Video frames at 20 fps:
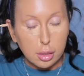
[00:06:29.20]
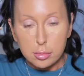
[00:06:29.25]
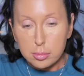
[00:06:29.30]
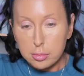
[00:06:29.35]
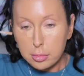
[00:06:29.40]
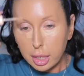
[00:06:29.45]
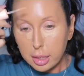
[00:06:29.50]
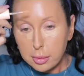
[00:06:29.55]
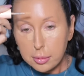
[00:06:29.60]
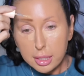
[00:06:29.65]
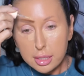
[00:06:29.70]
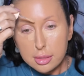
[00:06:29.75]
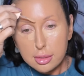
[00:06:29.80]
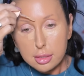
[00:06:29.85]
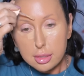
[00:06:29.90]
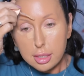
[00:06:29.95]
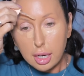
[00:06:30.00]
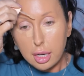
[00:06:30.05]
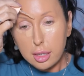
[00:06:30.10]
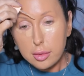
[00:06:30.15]
maybe
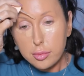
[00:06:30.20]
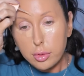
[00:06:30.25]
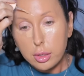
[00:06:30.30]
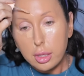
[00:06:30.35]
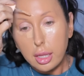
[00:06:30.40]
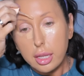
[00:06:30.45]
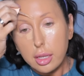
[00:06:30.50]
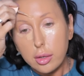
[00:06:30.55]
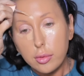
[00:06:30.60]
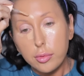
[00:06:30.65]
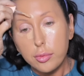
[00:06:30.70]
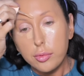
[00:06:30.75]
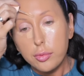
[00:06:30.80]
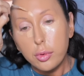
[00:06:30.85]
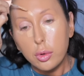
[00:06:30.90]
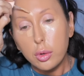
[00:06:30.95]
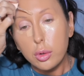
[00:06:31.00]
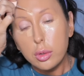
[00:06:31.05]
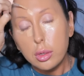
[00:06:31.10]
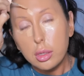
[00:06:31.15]
it's time for like
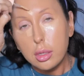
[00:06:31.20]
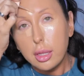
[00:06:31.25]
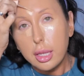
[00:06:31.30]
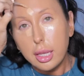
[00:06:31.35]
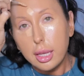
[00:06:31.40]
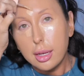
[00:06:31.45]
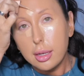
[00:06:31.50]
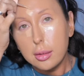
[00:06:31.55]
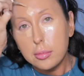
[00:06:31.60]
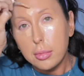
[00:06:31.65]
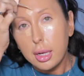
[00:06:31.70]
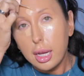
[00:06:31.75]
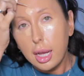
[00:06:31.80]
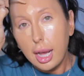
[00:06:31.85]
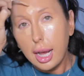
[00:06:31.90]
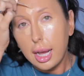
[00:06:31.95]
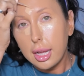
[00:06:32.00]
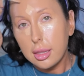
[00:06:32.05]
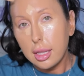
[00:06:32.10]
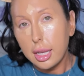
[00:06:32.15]
full glam
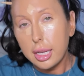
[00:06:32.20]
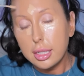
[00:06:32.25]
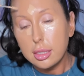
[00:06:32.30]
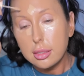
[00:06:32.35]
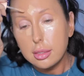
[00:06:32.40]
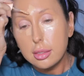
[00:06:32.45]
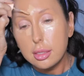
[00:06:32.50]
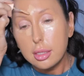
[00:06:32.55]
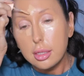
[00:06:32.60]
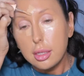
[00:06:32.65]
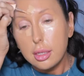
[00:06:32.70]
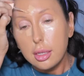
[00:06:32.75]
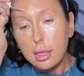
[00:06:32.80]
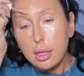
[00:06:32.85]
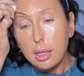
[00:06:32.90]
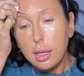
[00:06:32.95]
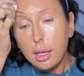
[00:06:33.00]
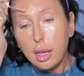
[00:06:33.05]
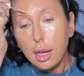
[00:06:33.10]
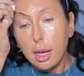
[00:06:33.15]
highlight
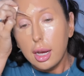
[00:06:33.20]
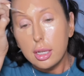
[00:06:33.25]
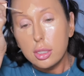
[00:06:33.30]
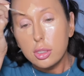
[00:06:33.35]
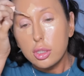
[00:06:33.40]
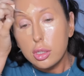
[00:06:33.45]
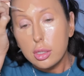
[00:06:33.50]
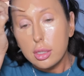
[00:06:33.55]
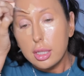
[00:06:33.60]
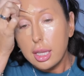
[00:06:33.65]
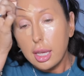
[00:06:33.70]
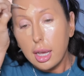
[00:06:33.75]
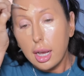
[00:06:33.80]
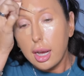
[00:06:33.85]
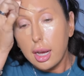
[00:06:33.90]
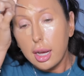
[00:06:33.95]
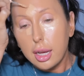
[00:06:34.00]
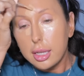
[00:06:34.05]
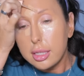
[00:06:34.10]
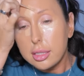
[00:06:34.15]
under the
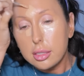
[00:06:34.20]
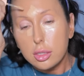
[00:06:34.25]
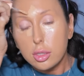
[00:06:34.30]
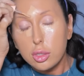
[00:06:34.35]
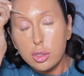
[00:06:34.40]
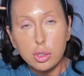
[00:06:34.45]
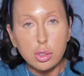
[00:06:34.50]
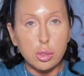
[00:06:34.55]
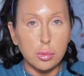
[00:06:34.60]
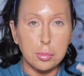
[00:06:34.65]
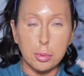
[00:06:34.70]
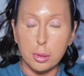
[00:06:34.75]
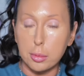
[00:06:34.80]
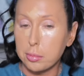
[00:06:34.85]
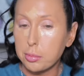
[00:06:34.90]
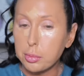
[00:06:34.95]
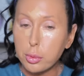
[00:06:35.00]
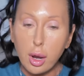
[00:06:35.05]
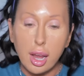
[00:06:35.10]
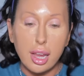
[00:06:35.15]
eyes, super
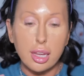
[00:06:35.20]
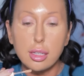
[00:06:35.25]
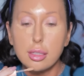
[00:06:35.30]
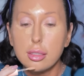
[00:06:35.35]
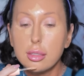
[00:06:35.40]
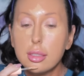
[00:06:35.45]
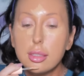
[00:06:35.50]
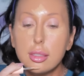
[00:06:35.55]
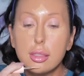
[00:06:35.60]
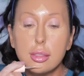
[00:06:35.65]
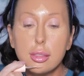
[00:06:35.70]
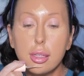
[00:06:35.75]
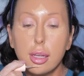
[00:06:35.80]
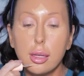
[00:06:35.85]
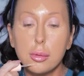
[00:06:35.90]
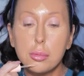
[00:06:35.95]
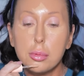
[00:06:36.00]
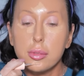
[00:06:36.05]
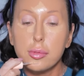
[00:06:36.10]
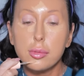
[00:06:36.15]
bright
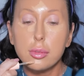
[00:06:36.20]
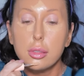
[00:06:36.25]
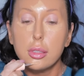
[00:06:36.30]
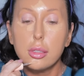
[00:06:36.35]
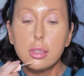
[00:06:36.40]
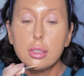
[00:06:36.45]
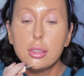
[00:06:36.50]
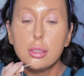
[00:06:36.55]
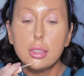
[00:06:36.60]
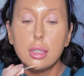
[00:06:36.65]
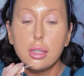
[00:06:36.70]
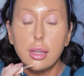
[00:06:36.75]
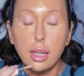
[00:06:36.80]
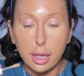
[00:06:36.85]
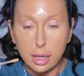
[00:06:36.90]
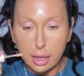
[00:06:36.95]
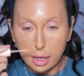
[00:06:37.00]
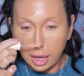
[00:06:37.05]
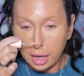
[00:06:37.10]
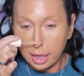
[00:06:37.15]
type of look
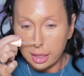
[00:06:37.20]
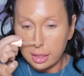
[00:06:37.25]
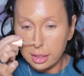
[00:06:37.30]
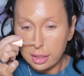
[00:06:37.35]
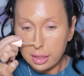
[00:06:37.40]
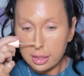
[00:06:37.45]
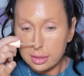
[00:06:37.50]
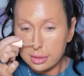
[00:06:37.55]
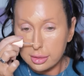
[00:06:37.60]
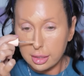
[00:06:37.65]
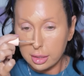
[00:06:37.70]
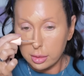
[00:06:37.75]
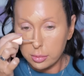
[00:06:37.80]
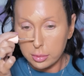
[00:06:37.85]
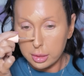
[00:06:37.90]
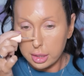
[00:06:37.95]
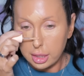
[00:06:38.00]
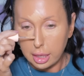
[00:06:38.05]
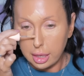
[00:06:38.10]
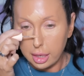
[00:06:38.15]
today. I can get down
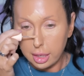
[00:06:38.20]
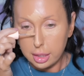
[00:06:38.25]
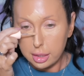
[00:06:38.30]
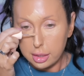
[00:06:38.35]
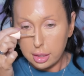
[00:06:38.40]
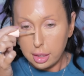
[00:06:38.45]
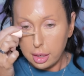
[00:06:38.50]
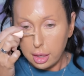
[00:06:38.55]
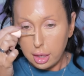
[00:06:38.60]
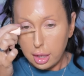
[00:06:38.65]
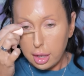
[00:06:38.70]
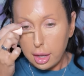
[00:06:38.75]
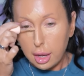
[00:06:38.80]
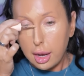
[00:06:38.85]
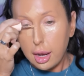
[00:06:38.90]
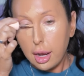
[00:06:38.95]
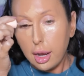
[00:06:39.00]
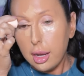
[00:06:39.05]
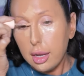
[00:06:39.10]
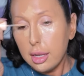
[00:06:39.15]
with that.
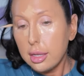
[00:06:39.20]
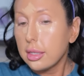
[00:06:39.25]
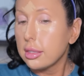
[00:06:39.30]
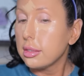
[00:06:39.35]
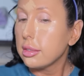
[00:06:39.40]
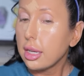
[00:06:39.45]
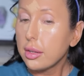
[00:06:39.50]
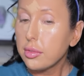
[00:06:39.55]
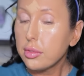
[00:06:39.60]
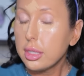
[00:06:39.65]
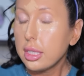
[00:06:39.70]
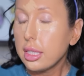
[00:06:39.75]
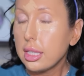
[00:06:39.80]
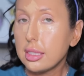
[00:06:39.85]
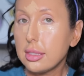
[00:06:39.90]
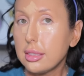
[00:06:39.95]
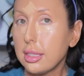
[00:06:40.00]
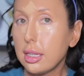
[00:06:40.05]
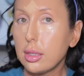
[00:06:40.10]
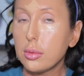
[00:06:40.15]
I can definitely
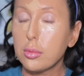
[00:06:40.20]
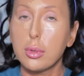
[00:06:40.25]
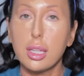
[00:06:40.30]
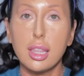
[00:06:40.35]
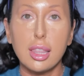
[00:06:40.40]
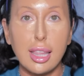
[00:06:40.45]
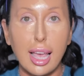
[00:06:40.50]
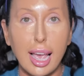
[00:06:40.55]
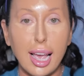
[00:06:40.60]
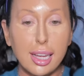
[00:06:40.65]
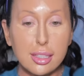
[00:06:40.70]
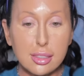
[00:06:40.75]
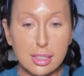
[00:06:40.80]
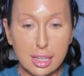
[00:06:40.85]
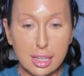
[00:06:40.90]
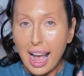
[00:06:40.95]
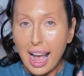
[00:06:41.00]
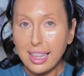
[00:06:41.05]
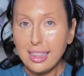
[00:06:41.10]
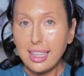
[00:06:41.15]
get down with that.
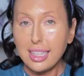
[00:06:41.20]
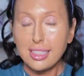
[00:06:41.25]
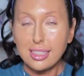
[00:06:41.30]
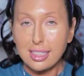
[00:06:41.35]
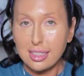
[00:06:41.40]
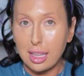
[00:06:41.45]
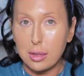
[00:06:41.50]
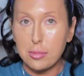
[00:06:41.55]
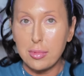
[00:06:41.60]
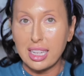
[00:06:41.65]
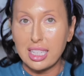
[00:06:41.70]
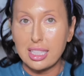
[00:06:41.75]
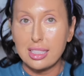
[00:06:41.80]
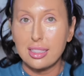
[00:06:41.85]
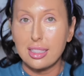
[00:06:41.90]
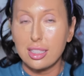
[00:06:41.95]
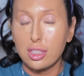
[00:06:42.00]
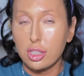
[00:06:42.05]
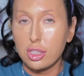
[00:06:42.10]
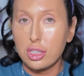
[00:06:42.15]
I like to let my
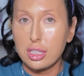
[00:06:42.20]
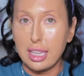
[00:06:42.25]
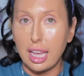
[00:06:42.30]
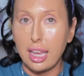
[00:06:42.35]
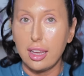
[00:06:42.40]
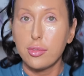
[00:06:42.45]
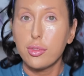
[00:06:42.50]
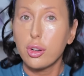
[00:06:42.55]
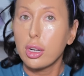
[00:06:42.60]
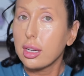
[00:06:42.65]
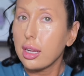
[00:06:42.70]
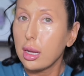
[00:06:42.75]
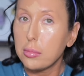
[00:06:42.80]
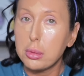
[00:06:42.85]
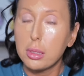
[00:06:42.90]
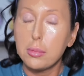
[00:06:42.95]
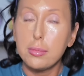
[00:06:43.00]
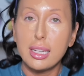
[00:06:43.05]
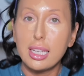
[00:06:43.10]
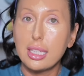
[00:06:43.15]
concealer set for a
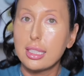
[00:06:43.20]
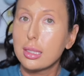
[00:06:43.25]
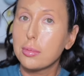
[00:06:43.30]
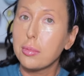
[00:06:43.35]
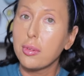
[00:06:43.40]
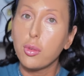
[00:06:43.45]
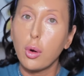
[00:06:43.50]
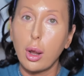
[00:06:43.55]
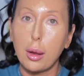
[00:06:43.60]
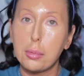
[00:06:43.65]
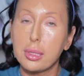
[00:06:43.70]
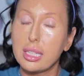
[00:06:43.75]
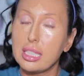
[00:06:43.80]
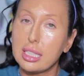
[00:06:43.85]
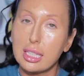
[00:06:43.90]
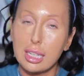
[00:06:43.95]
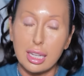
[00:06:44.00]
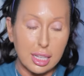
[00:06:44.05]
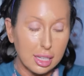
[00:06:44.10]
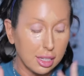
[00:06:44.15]
couple of minutes before I blend
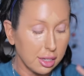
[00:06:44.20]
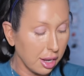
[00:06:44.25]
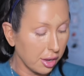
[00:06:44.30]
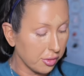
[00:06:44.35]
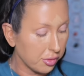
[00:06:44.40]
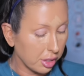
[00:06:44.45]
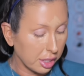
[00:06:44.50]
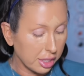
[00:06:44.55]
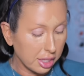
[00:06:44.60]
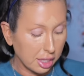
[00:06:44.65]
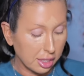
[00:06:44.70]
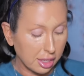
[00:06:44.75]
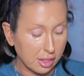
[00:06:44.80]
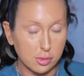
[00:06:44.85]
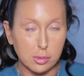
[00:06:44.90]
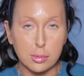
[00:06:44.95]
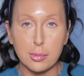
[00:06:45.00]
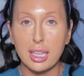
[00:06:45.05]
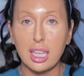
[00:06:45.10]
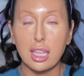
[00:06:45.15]
it in. I feel like it
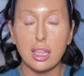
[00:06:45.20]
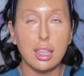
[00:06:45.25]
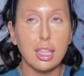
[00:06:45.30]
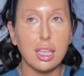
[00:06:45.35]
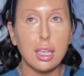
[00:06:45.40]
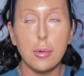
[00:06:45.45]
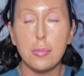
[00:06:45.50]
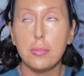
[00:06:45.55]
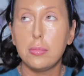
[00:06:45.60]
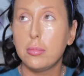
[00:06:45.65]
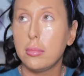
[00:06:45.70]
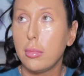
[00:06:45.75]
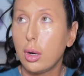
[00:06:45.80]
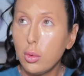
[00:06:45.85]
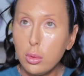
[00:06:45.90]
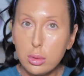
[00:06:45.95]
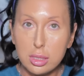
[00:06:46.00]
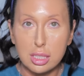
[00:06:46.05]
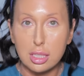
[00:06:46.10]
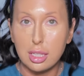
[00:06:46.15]
gives me the
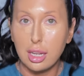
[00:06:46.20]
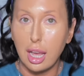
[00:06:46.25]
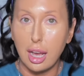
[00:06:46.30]
most